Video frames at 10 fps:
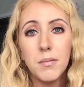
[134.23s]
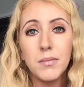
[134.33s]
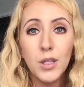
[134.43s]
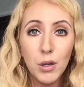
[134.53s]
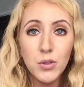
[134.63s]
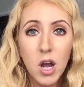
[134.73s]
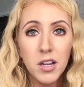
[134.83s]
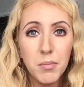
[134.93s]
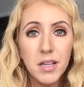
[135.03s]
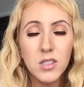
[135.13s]
loan
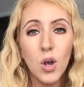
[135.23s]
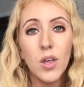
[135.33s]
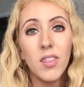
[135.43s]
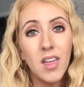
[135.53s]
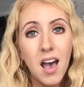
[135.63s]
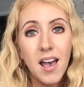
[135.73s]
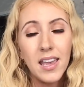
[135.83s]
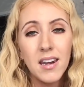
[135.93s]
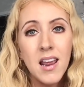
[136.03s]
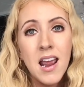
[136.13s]
documents
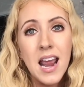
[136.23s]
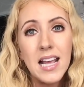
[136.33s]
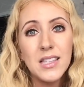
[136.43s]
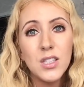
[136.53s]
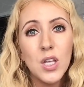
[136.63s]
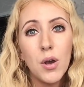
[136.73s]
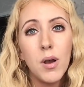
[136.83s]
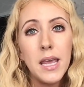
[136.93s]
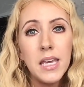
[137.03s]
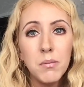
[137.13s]
online. And
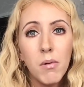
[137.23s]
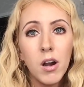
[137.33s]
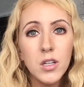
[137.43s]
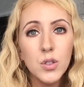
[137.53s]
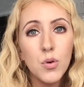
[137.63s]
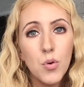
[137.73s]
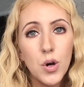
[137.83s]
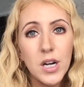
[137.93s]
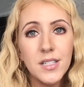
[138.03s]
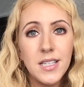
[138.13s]
so in Mark's
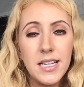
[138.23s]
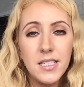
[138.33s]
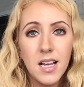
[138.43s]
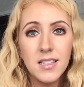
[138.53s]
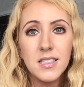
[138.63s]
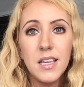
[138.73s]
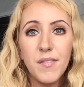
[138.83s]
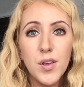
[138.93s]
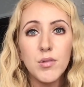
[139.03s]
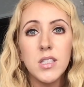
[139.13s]
course, he does
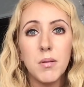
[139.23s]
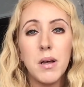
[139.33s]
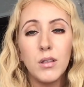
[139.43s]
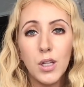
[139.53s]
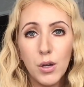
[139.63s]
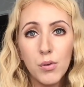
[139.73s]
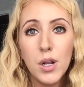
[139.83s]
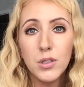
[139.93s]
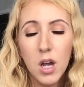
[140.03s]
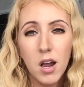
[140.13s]
give you some loan
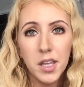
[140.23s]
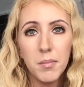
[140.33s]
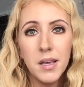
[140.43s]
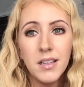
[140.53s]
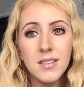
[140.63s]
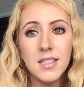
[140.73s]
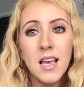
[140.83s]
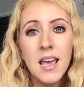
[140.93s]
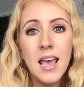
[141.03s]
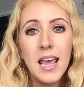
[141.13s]
documents.
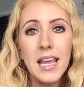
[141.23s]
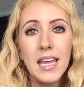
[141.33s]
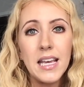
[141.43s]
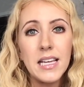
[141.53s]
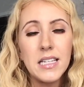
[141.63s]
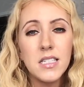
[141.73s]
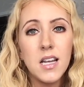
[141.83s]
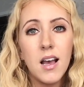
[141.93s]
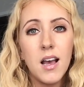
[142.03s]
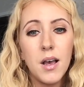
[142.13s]
And
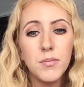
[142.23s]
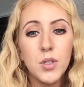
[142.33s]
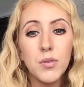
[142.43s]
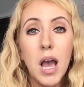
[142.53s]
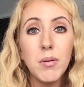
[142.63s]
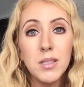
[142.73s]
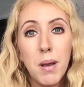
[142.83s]
so that was